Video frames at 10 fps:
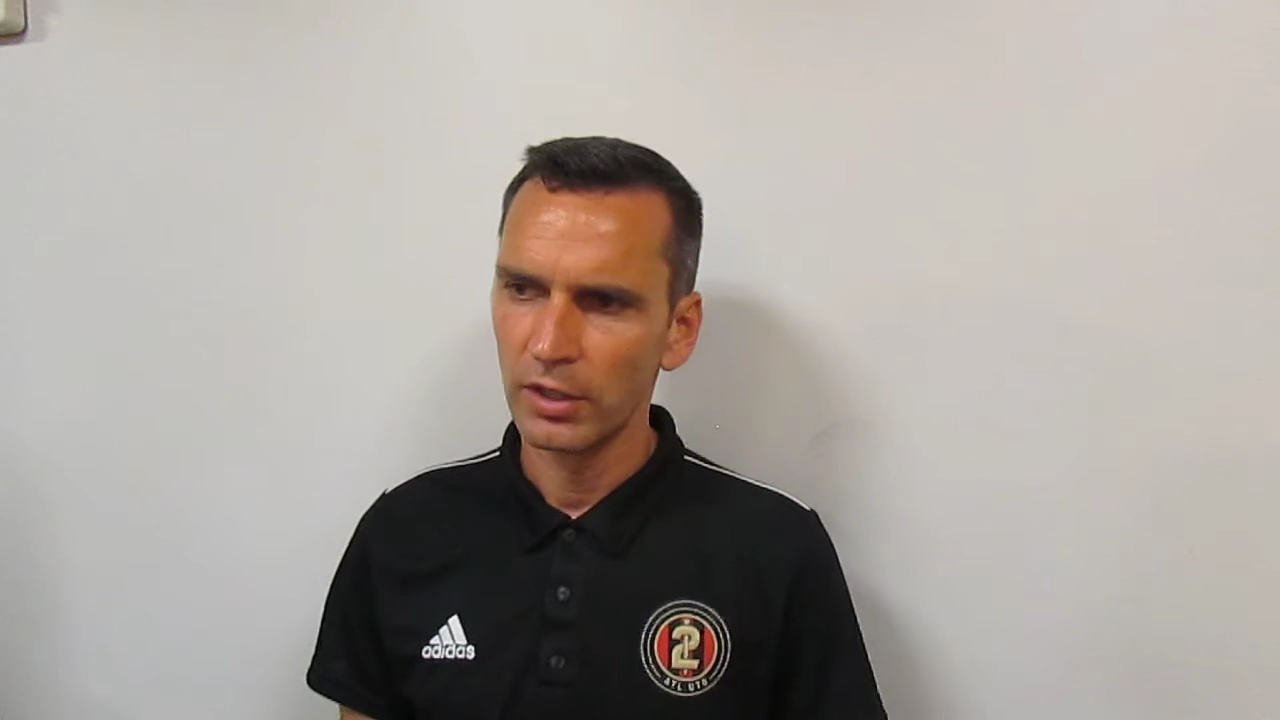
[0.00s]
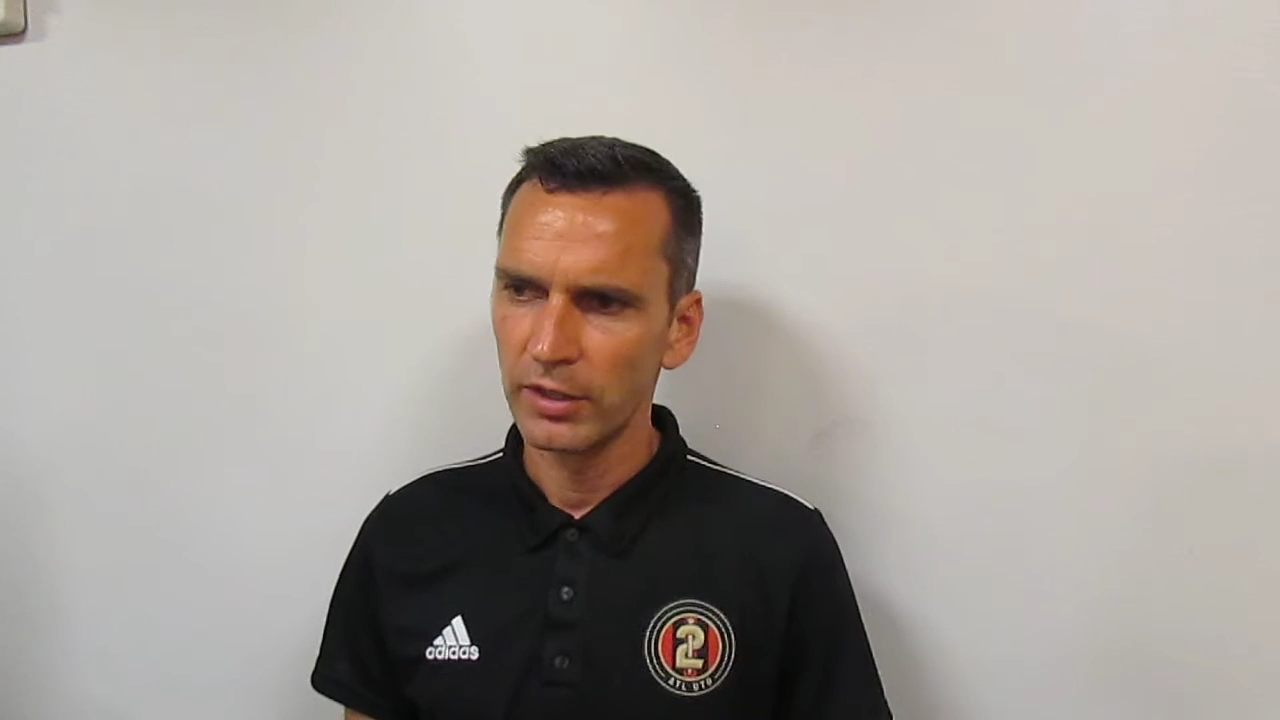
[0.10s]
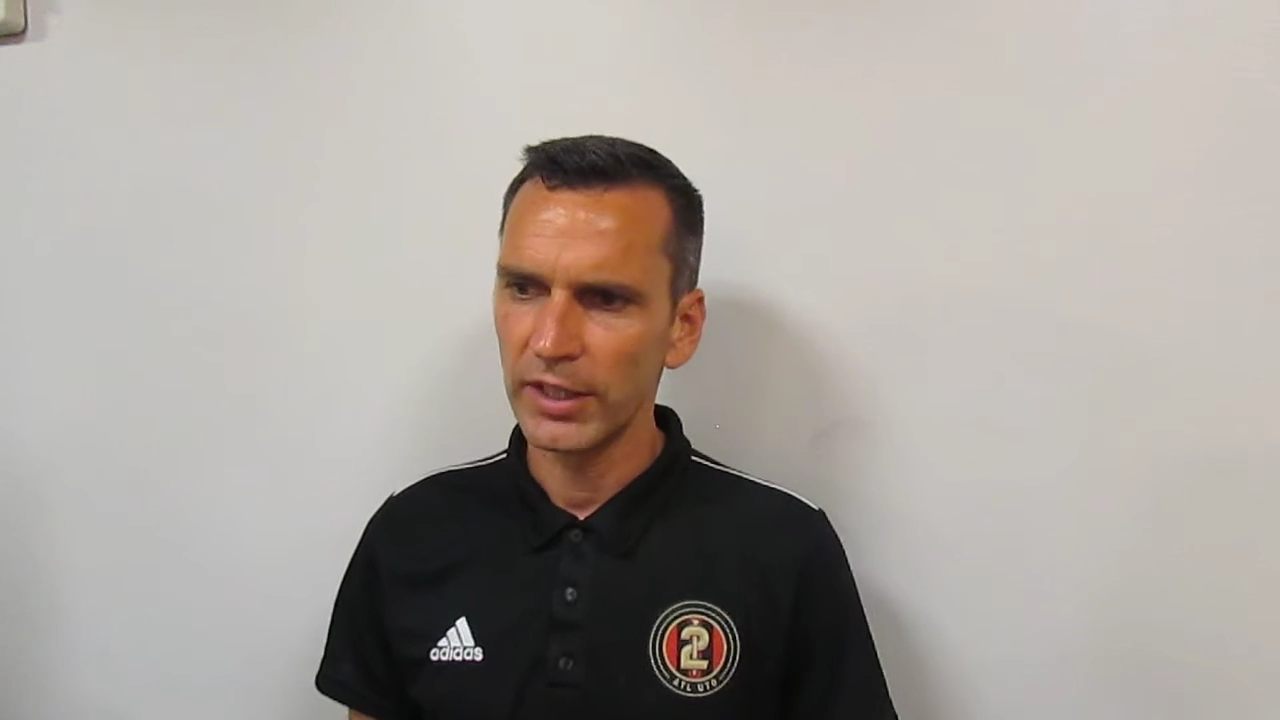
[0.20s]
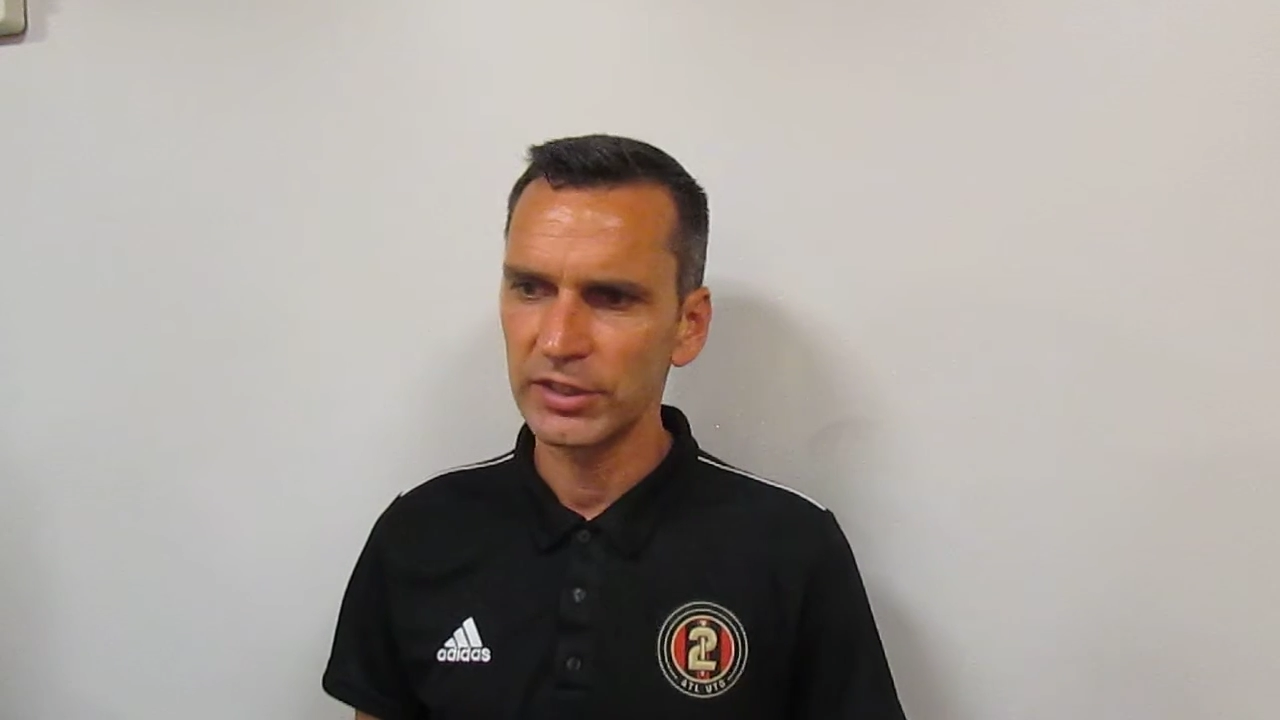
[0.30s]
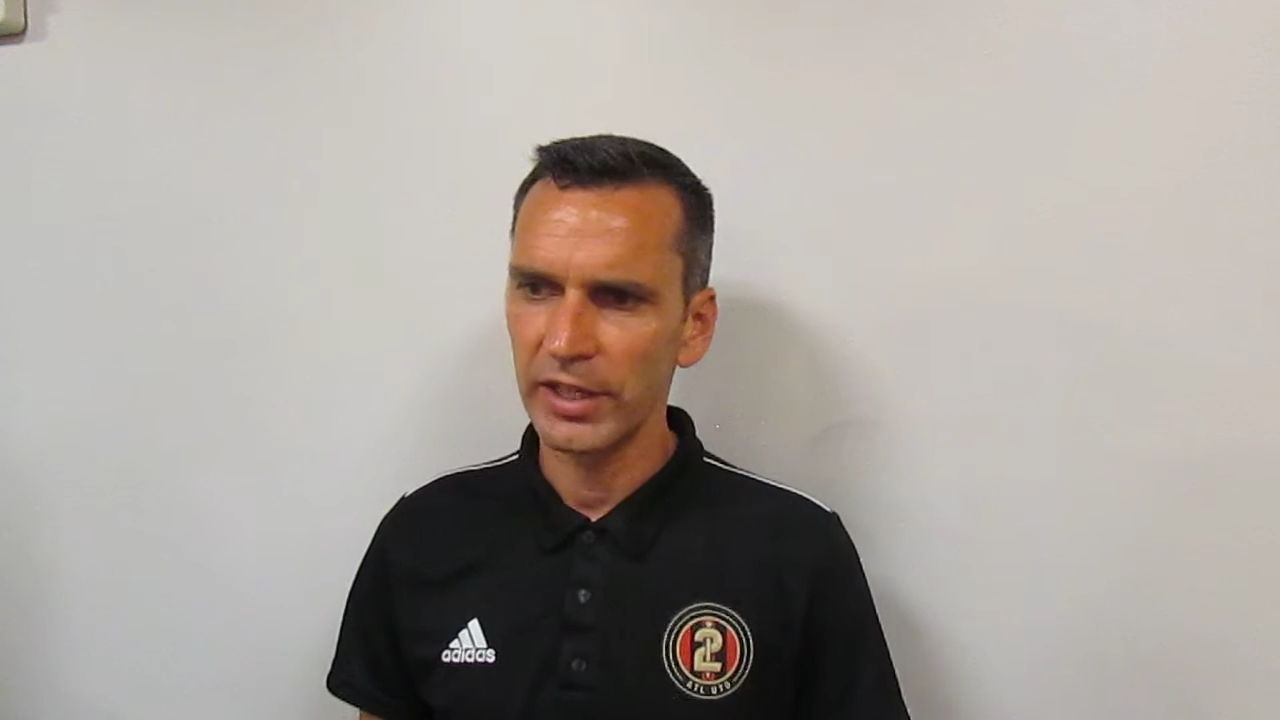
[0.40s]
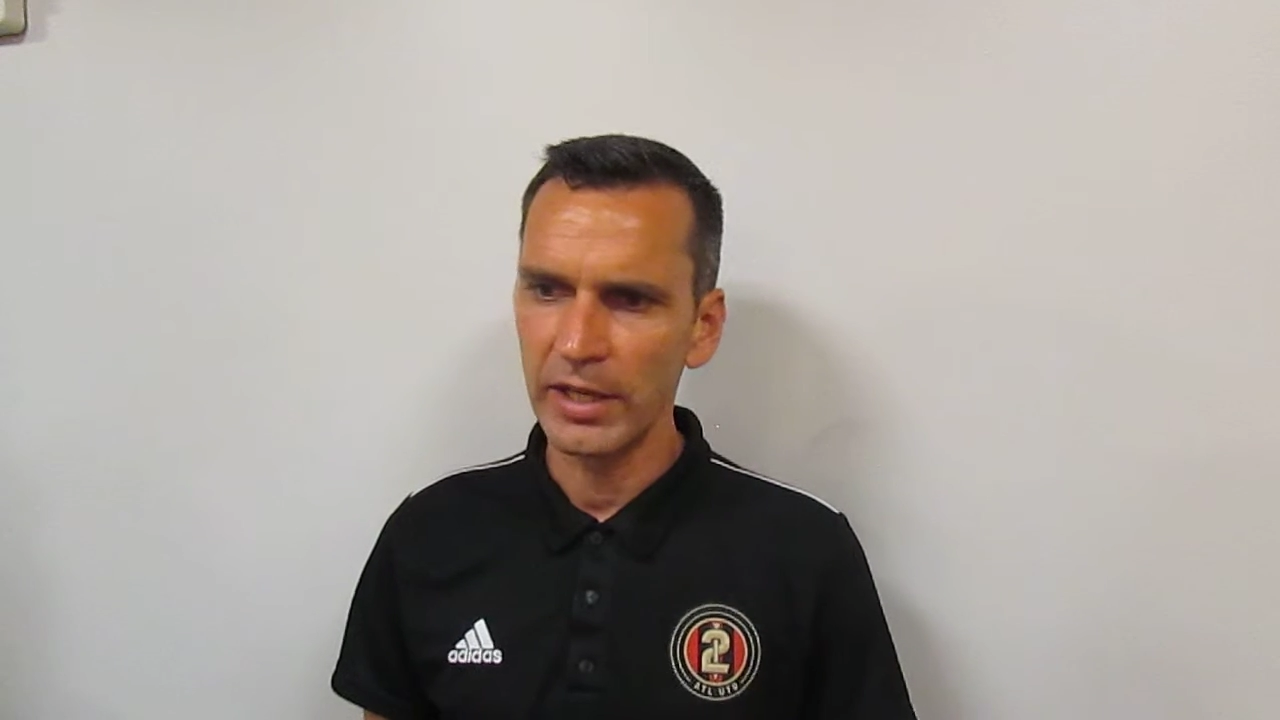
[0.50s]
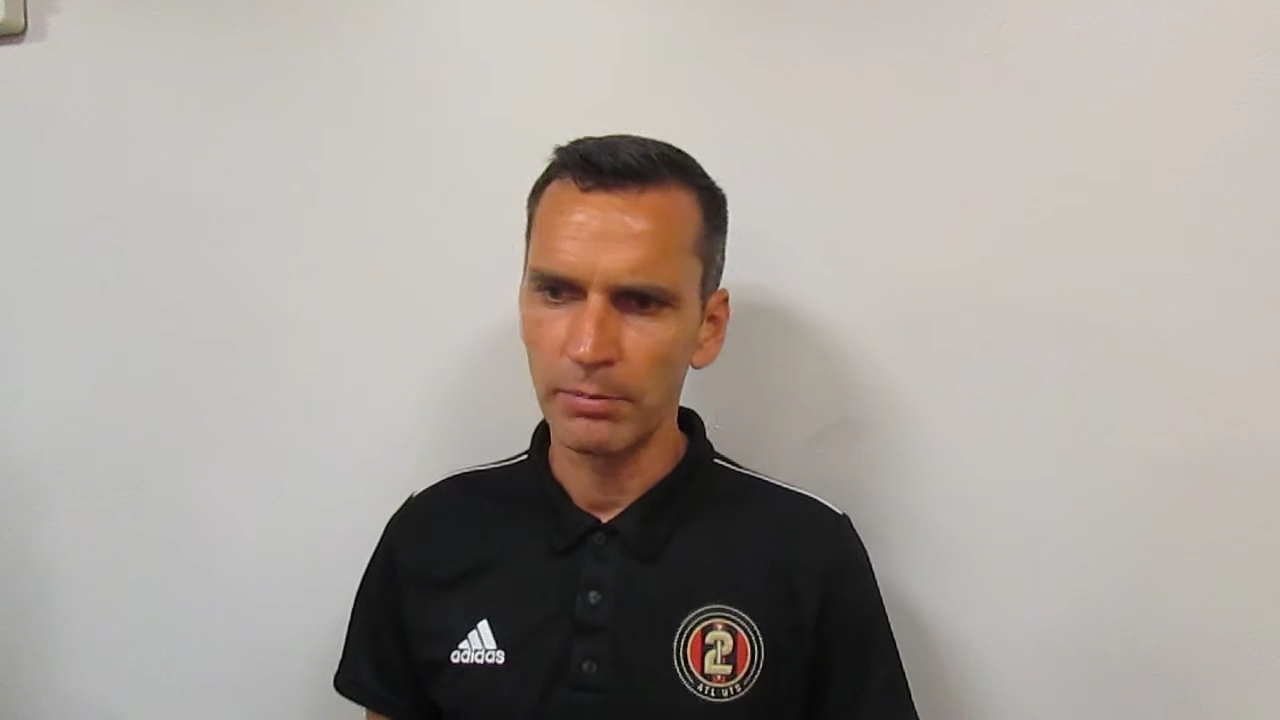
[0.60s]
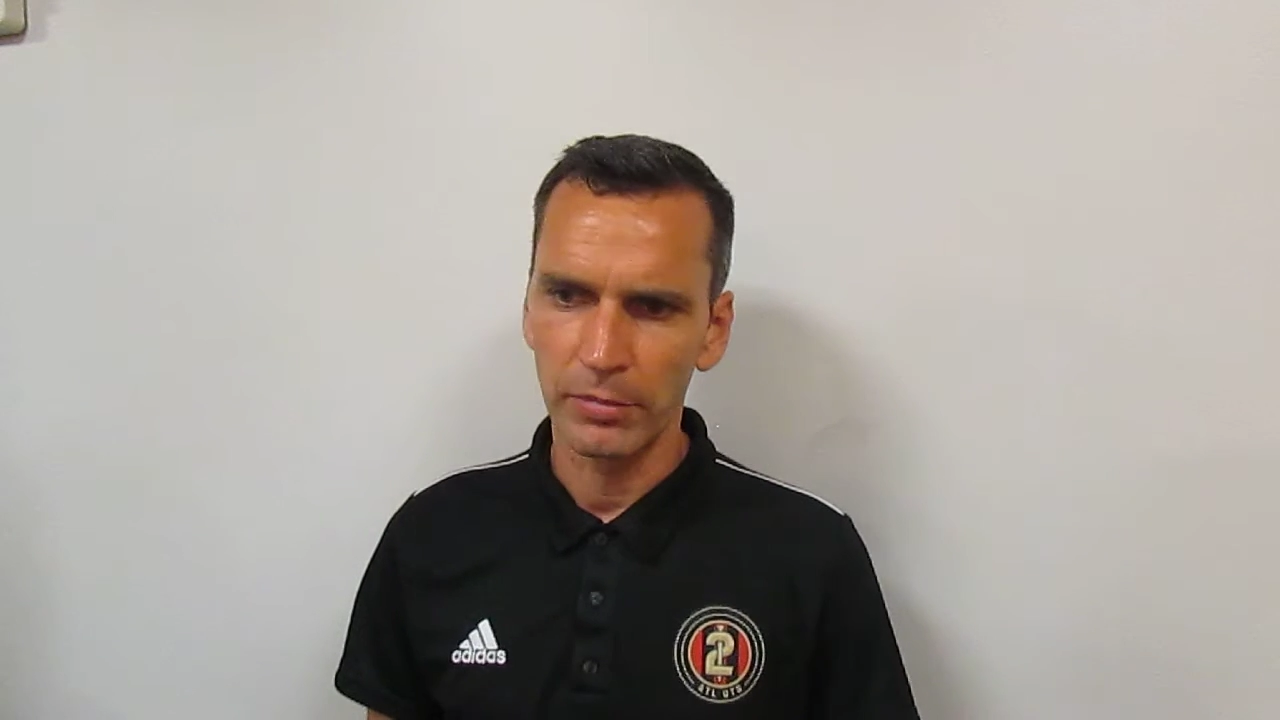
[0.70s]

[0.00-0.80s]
that's the aim.